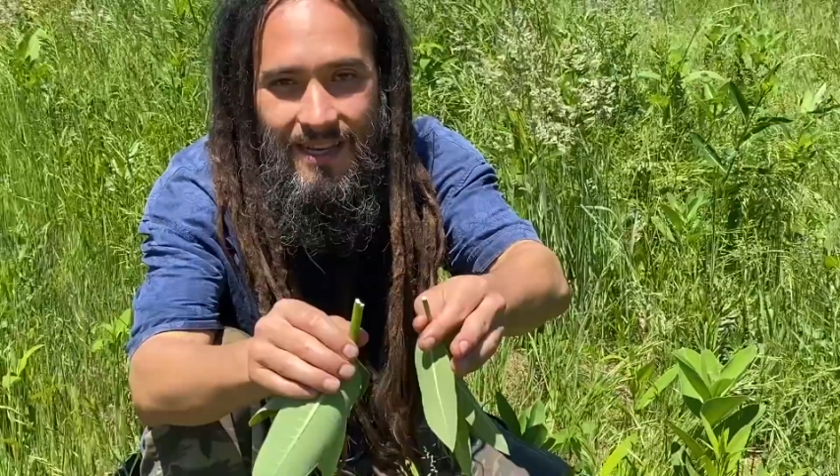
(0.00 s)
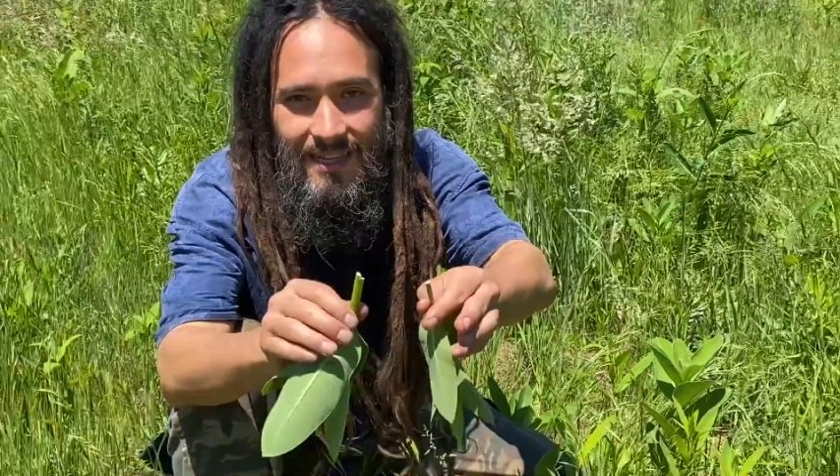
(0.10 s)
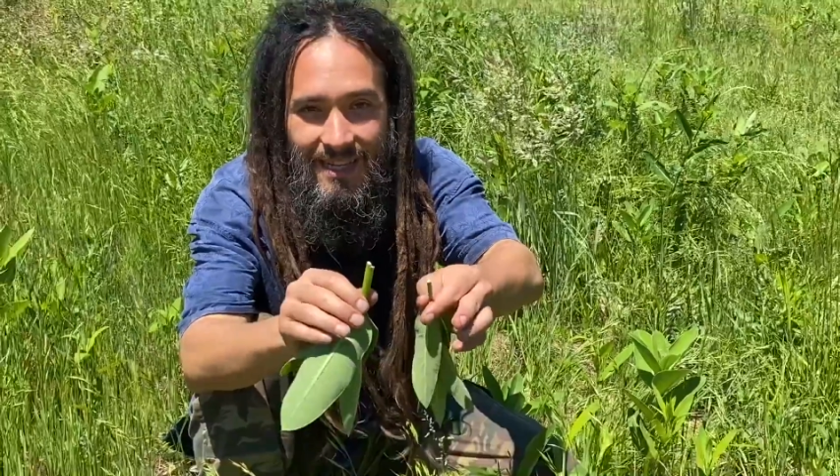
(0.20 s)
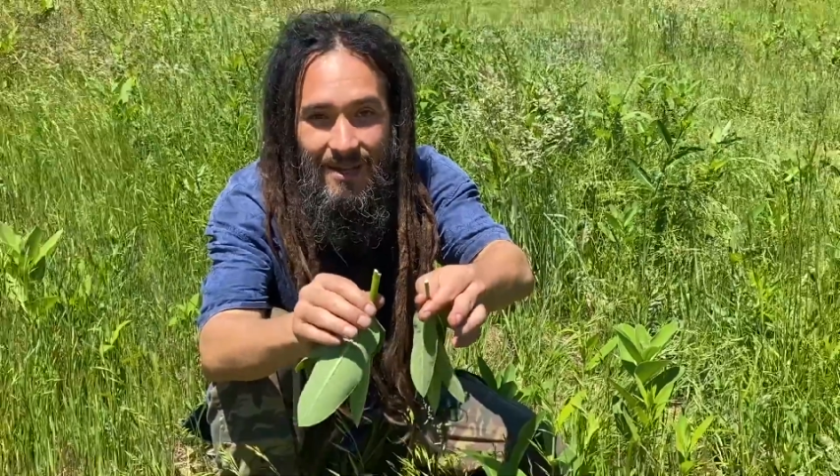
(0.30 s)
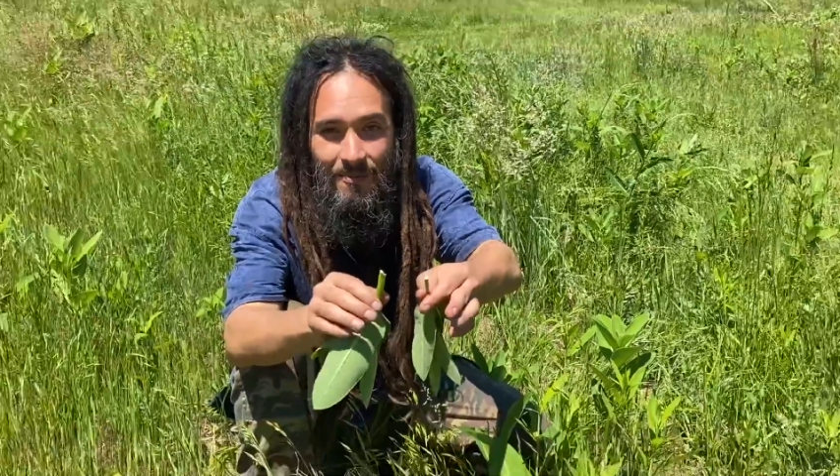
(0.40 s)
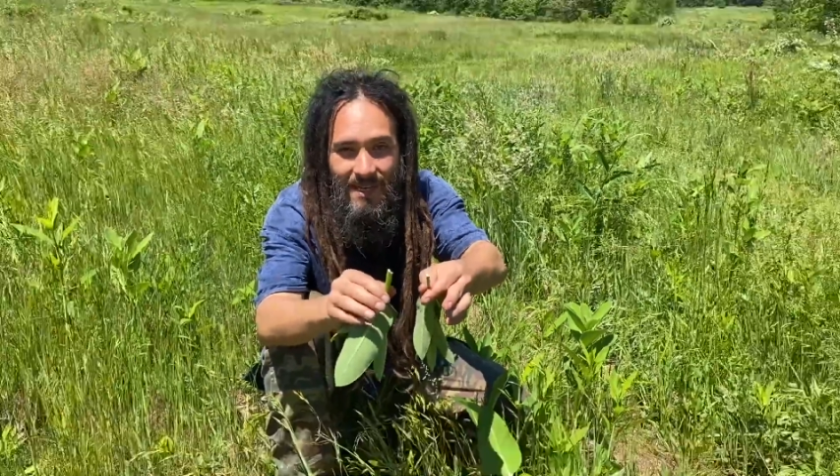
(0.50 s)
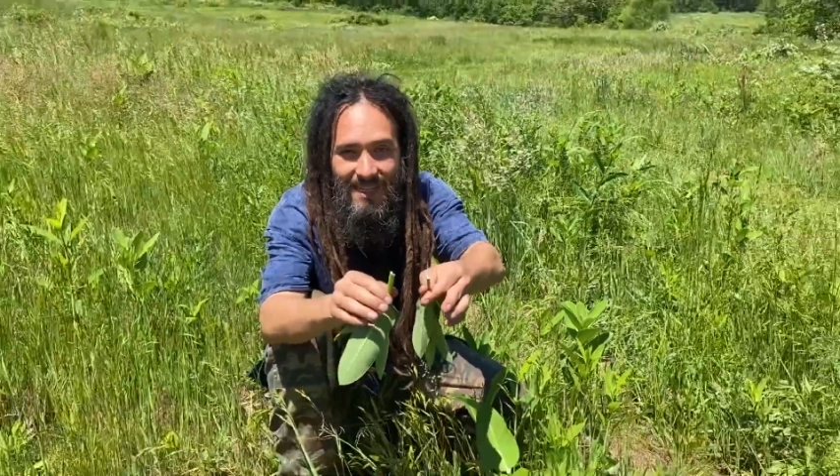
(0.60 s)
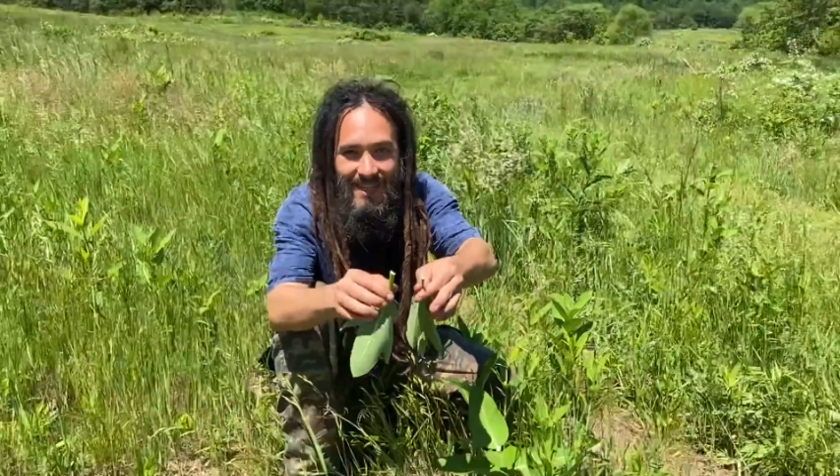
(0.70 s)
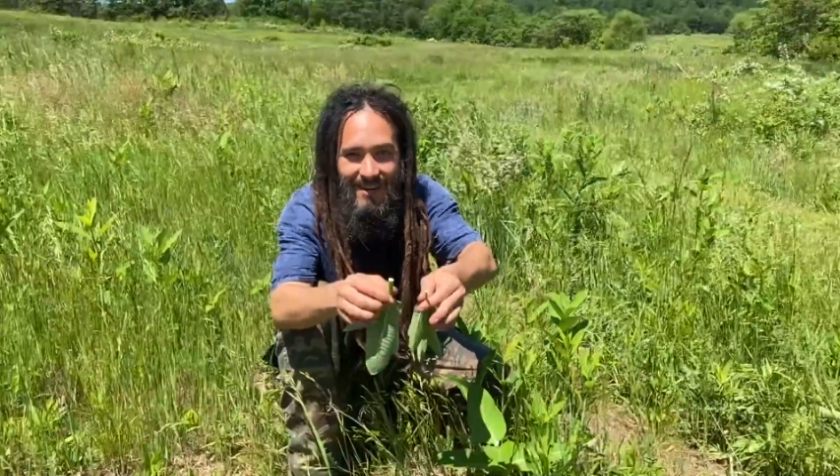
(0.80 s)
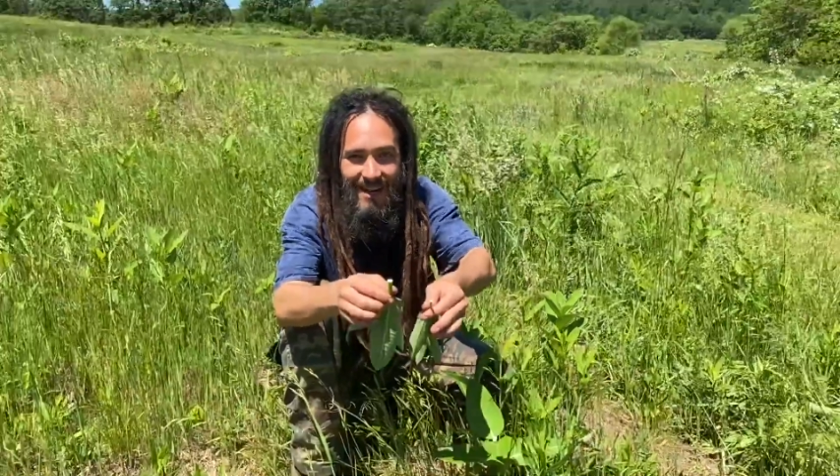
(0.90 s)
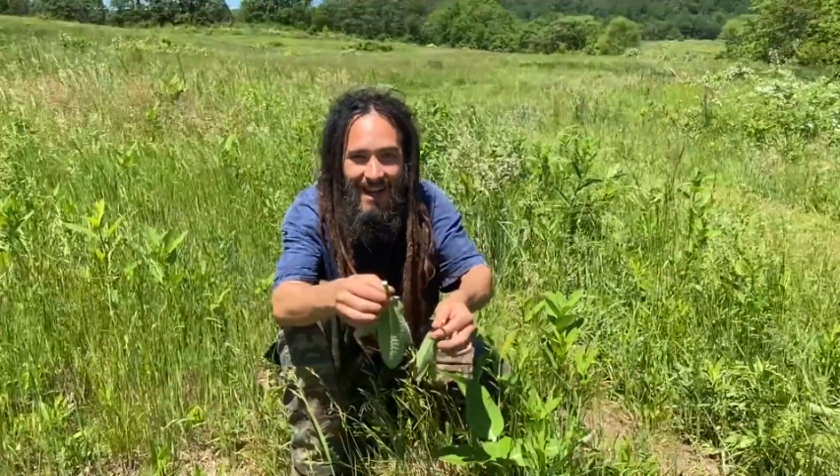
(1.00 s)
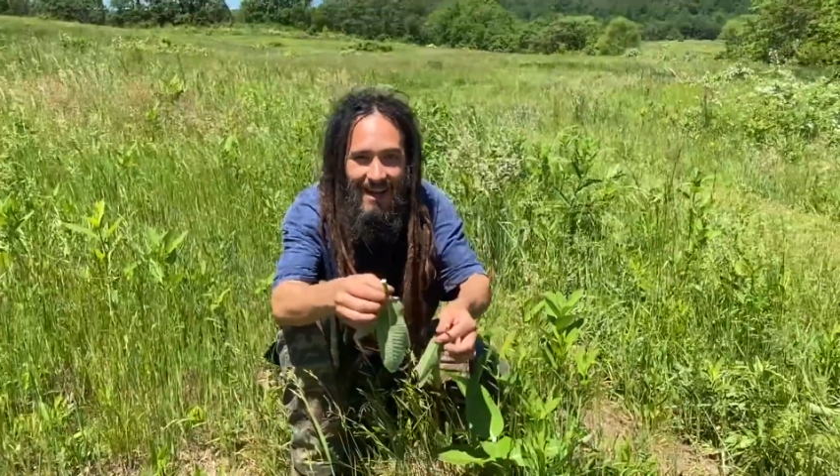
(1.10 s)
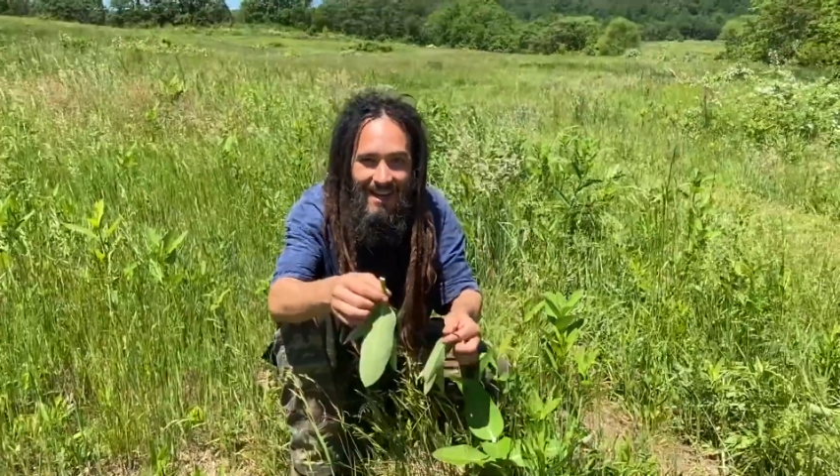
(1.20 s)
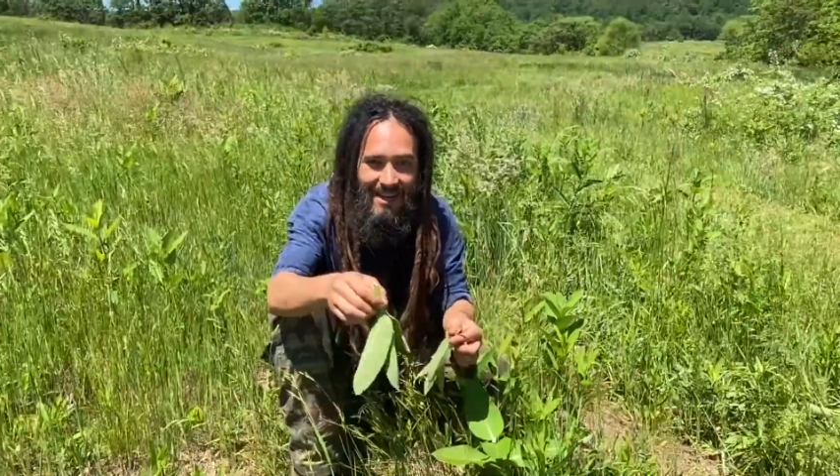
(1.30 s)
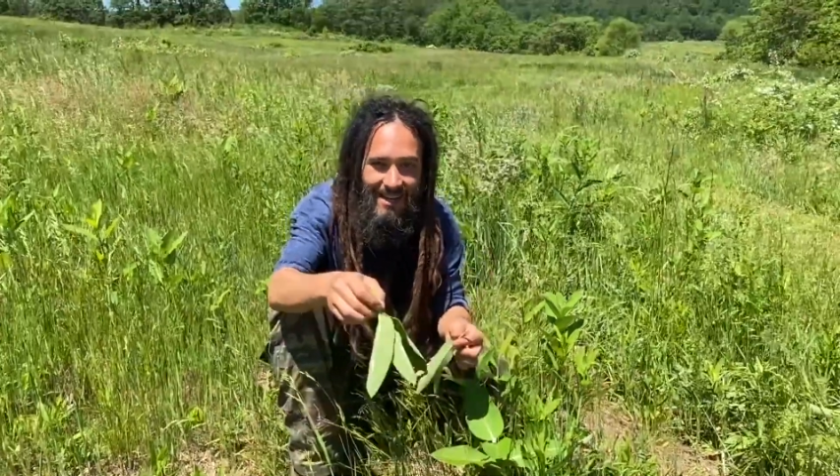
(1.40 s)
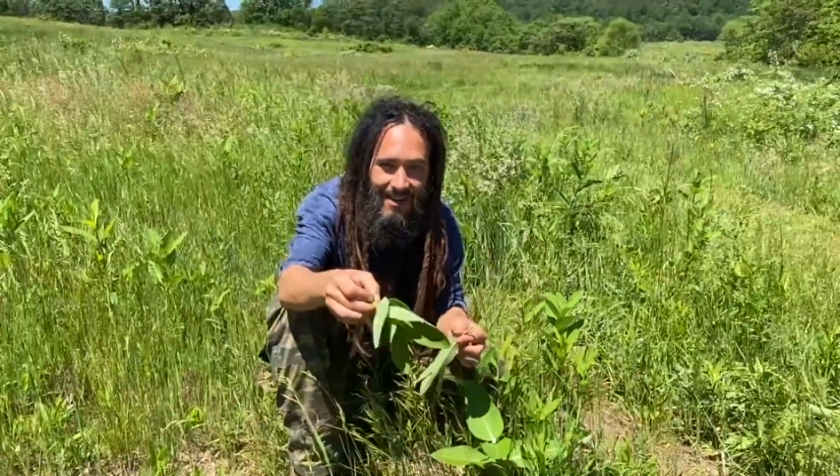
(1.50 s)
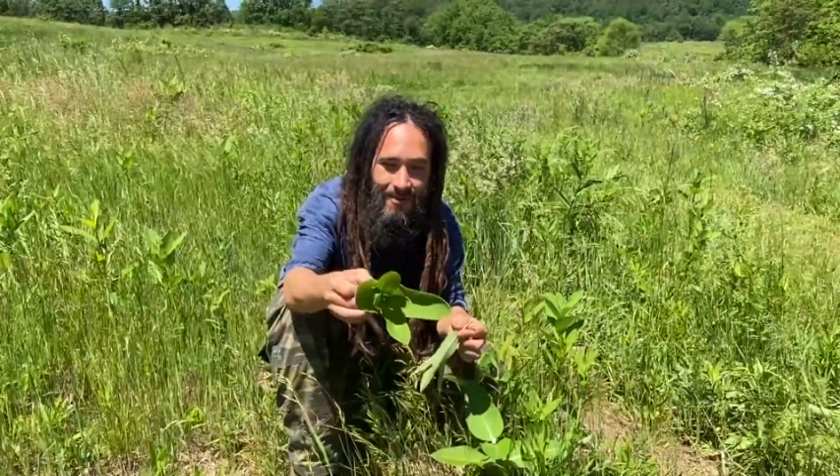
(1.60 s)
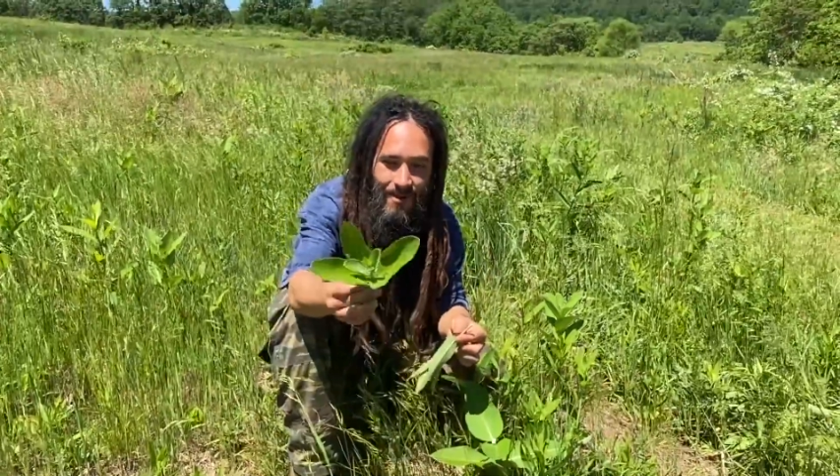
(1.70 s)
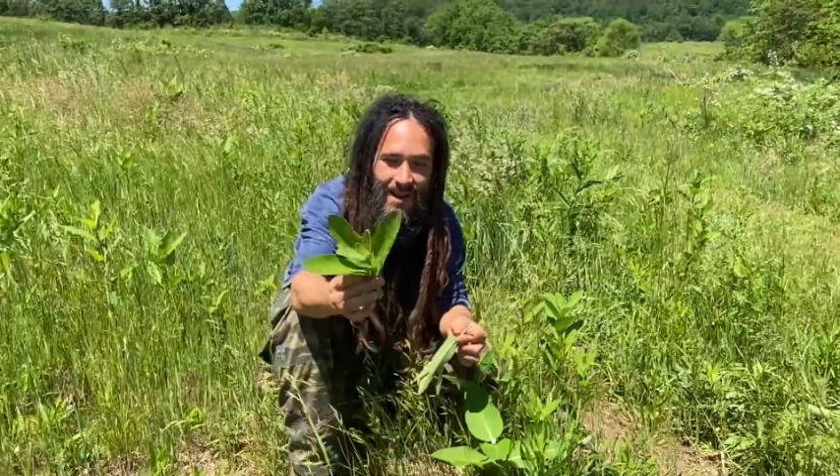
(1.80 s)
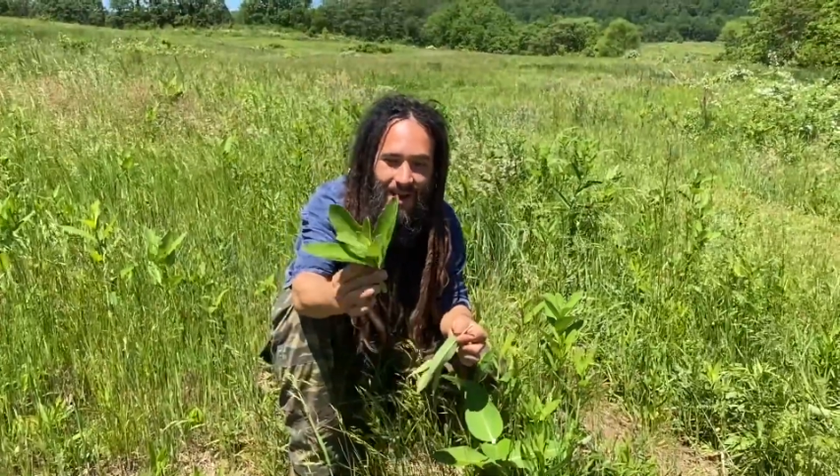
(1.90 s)
Asclepias syriaca,
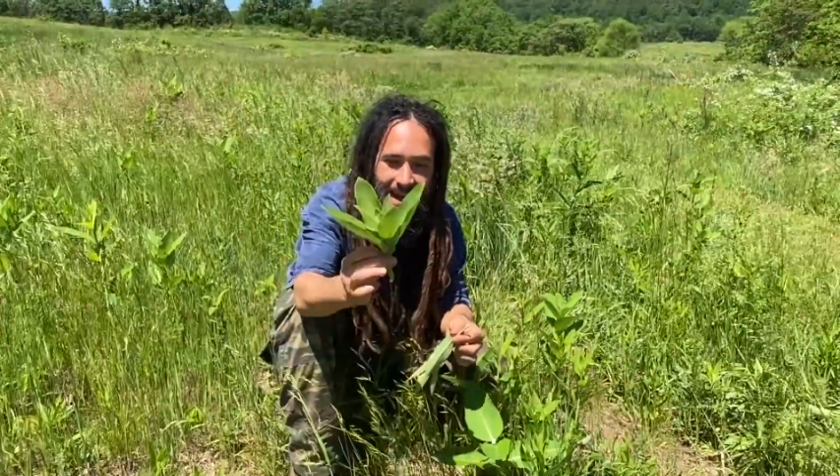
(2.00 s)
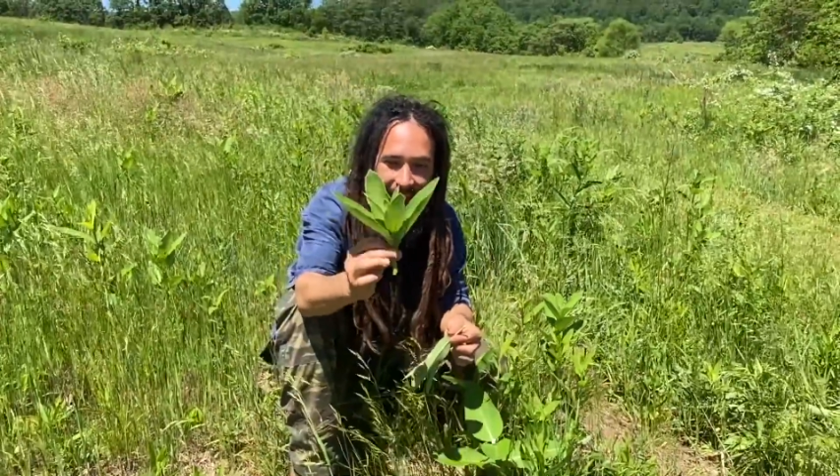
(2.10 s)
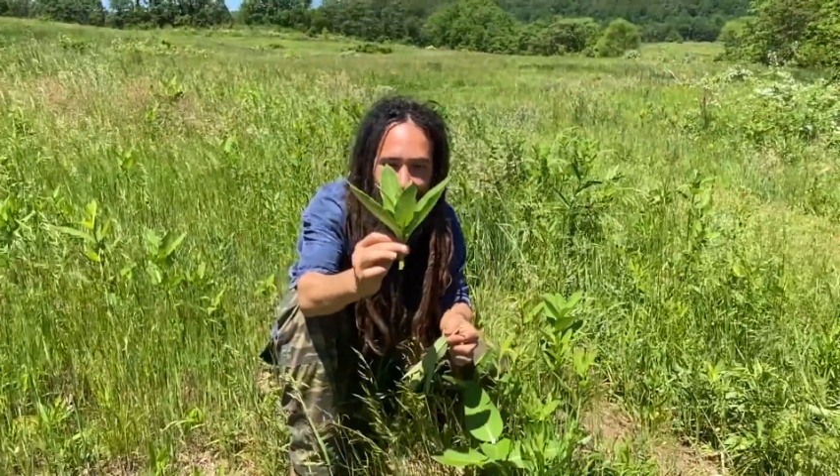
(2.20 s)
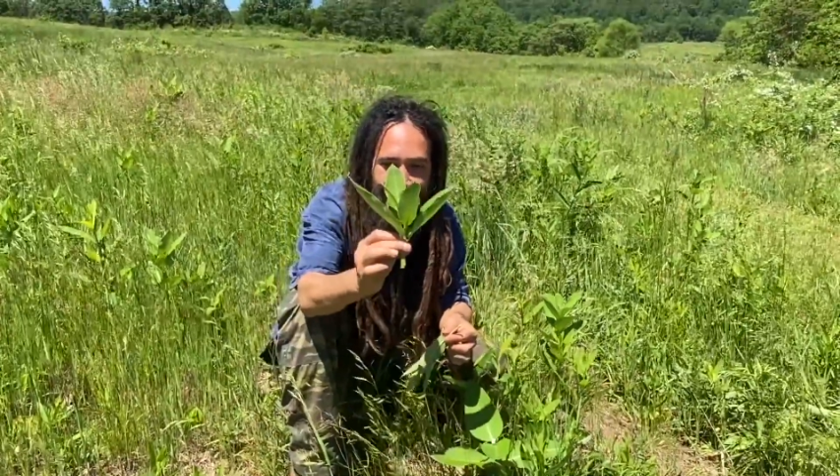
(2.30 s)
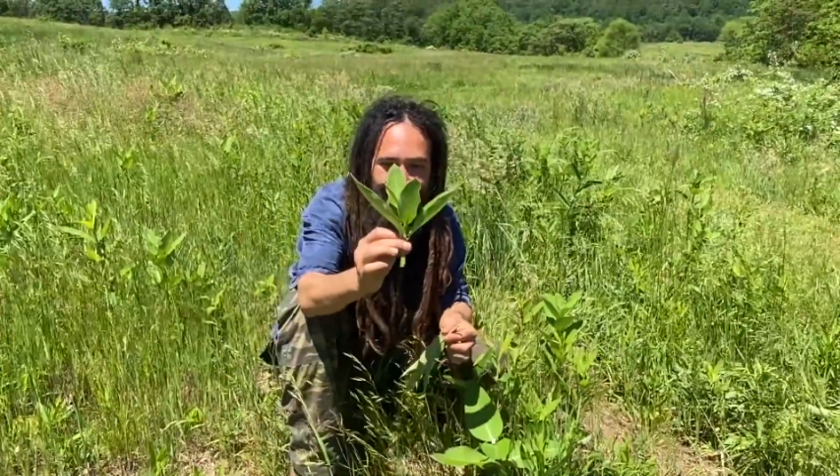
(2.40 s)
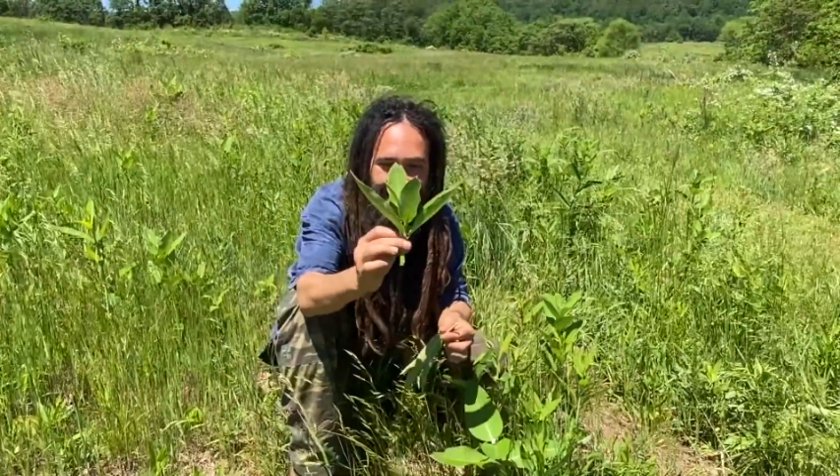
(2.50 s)
number 9.